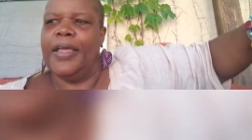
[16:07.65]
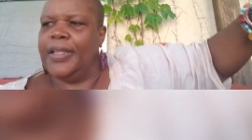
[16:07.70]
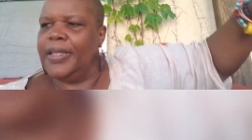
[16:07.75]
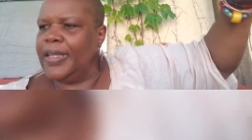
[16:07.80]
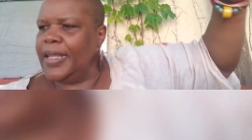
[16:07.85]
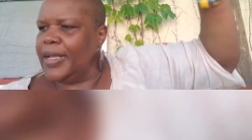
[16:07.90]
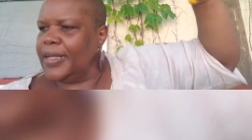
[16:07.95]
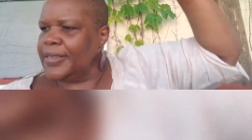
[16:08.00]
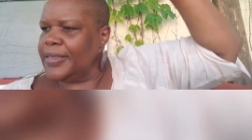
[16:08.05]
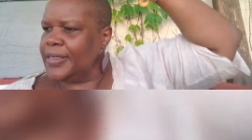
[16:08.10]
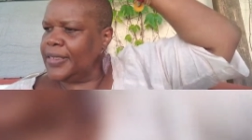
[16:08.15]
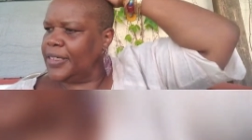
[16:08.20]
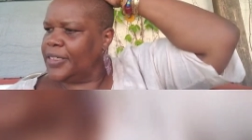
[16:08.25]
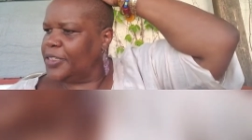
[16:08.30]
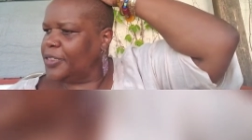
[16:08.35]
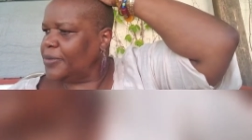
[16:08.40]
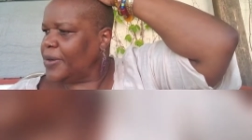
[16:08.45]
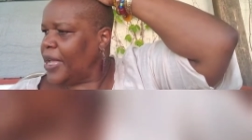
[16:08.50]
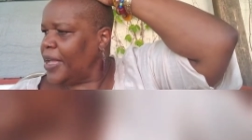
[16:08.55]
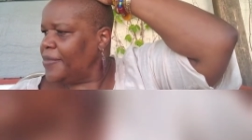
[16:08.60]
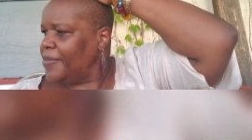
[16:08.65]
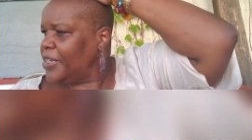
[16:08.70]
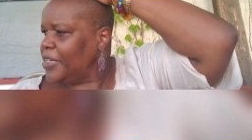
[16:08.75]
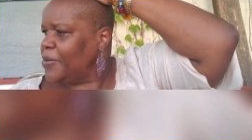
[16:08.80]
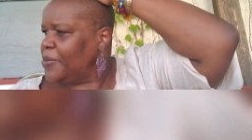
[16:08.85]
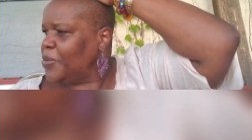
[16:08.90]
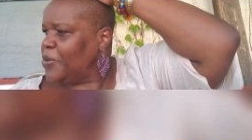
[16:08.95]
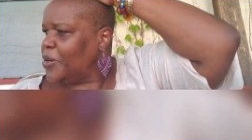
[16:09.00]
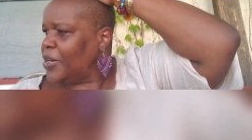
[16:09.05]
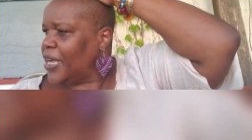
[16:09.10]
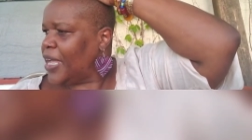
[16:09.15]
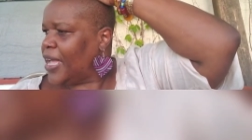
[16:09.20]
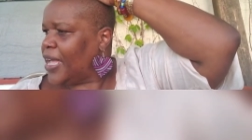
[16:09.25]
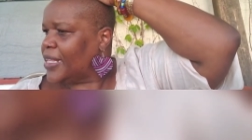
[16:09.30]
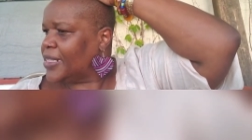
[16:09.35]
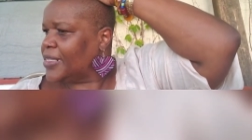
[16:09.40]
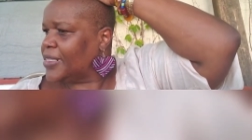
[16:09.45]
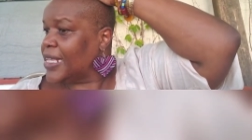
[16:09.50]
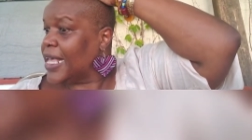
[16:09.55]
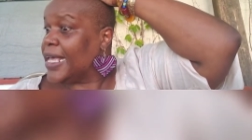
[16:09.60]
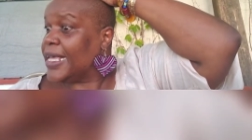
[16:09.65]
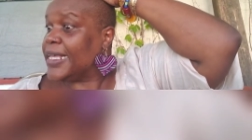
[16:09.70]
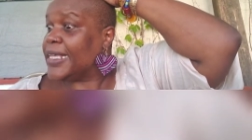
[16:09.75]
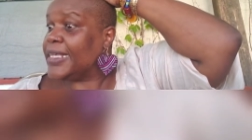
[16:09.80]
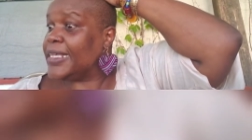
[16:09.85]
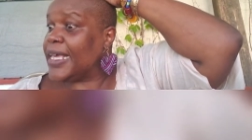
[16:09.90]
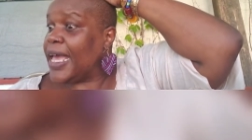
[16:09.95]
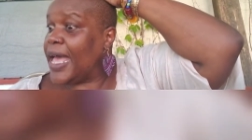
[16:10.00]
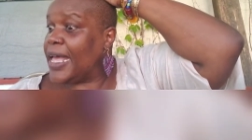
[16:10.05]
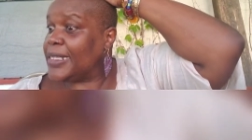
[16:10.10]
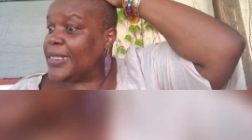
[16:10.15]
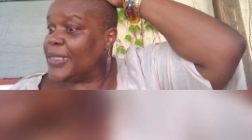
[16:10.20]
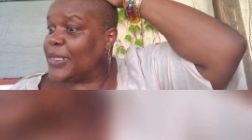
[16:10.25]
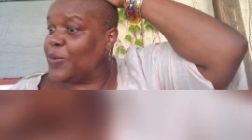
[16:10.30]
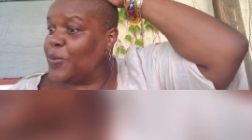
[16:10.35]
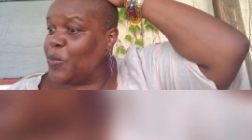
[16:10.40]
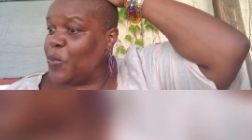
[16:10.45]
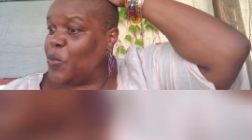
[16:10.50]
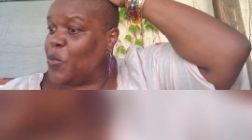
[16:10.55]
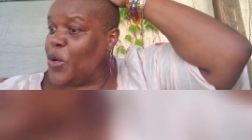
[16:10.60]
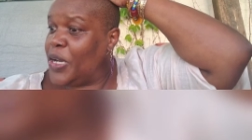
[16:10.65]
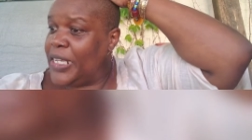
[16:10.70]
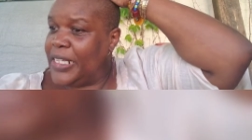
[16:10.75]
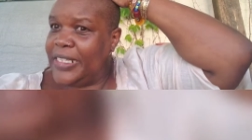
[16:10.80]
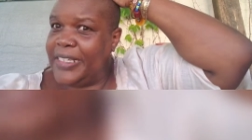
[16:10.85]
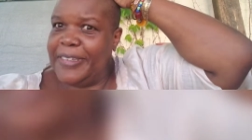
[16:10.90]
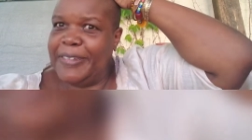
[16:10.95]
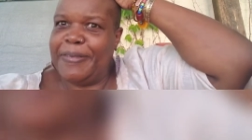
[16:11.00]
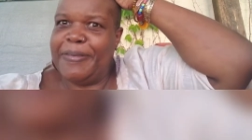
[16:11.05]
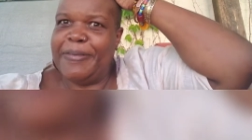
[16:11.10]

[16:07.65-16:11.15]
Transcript: Let's see. Do I have any more hats? Yes, one.